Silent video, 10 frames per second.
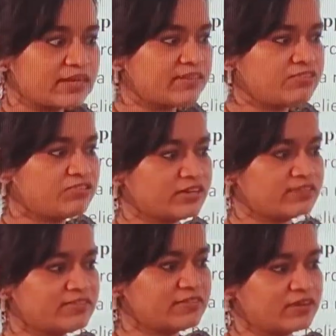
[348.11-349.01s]
It's
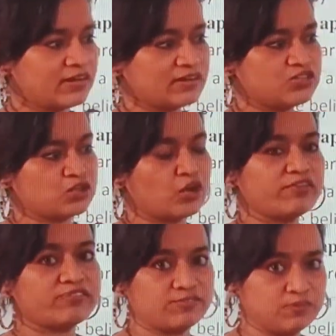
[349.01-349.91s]
just a
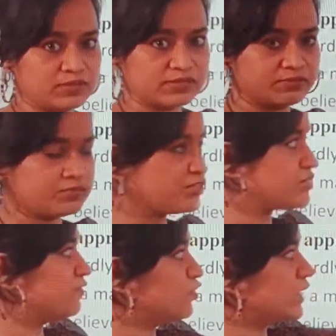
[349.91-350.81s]
choice of word, which is
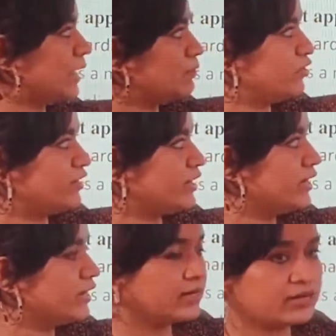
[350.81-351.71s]
a vocabulary
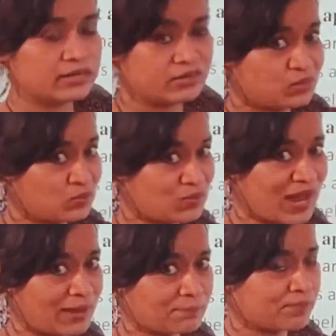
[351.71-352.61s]
trap